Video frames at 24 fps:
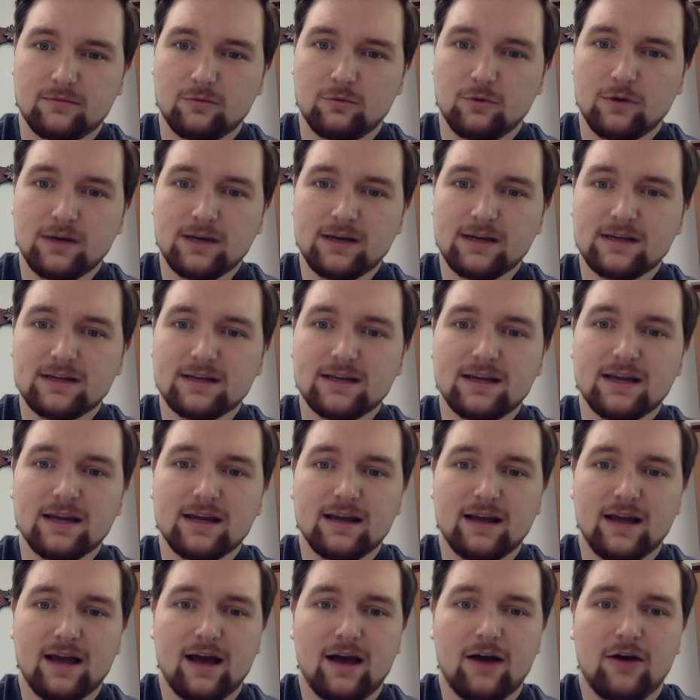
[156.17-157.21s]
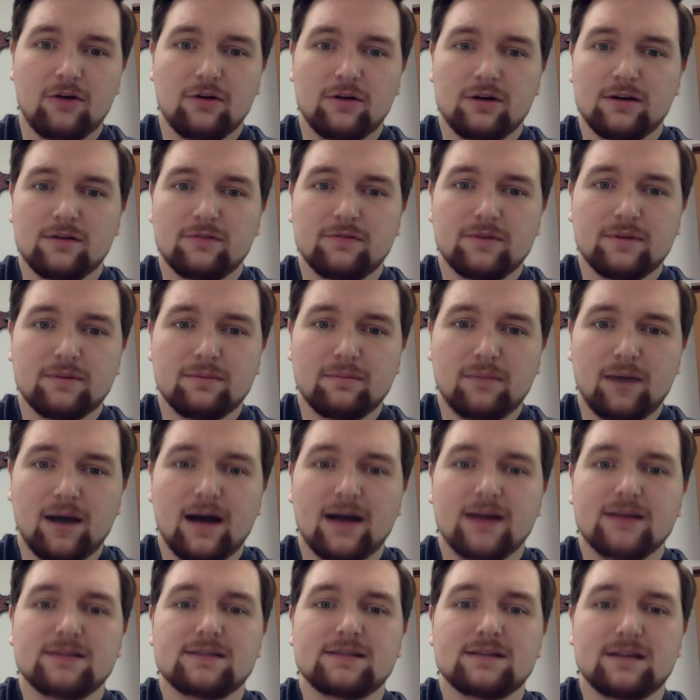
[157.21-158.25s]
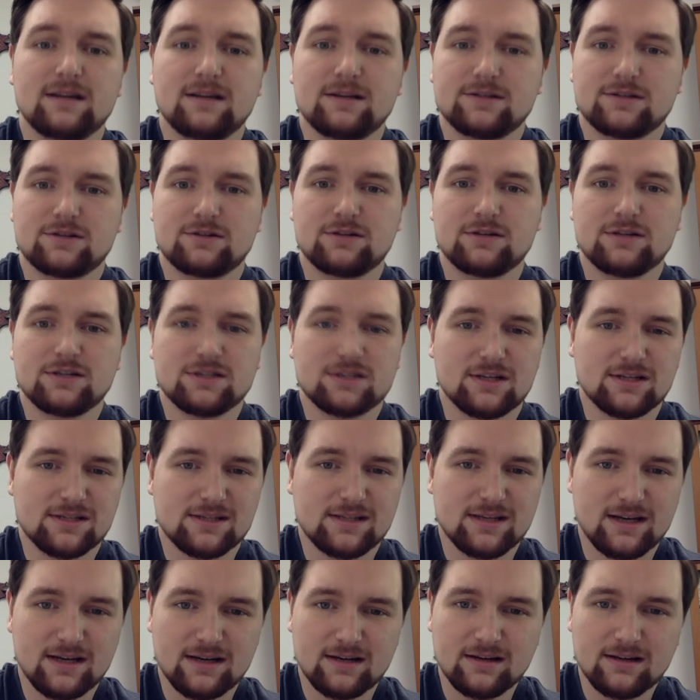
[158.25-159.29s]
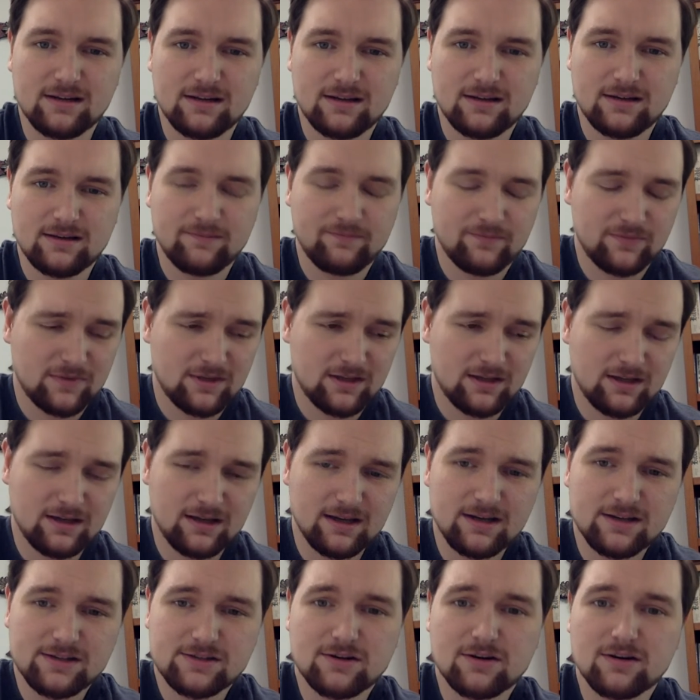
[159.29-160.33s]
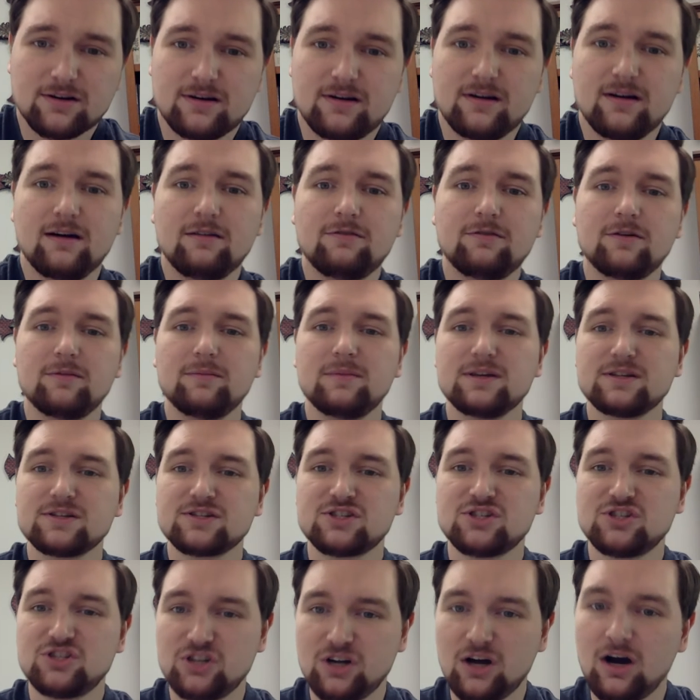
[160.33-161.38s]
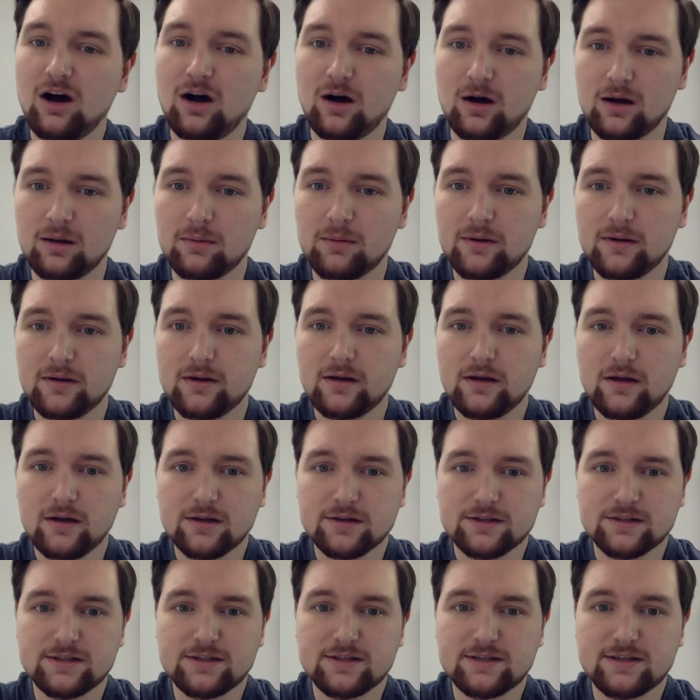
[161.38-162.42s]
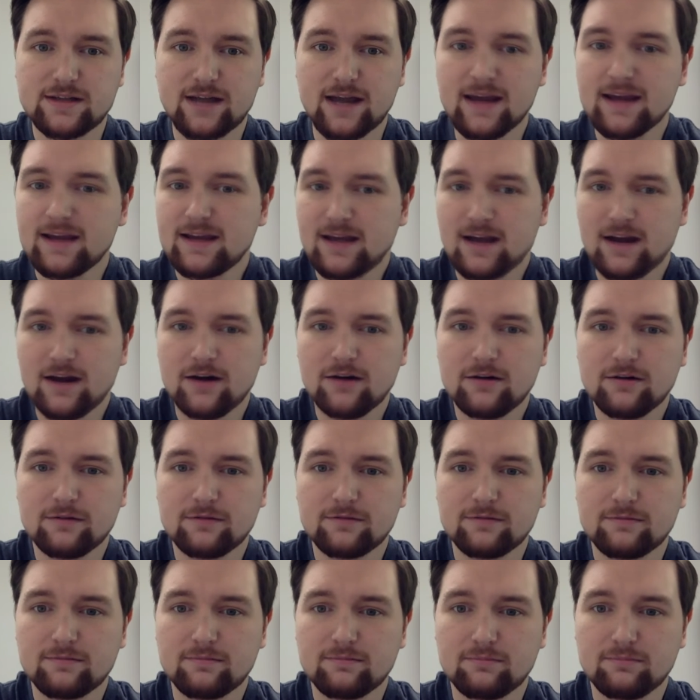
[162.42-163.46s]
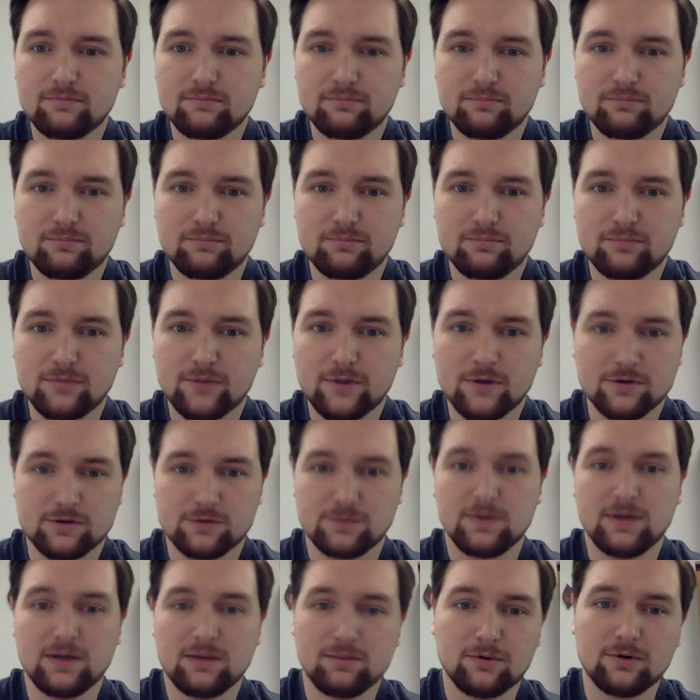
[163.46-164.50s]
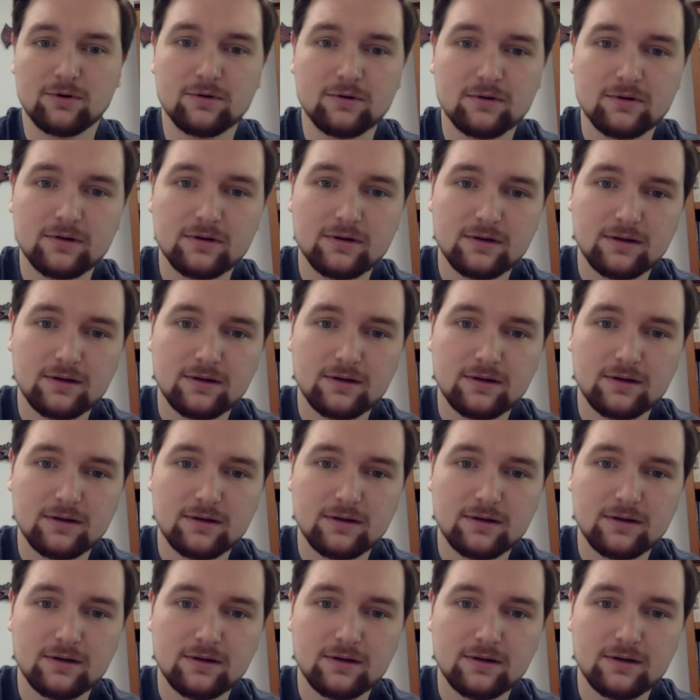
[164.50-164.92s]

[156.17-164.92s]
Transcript: we need to get out of the mindset as Christians that it is our government's job to take care of those people.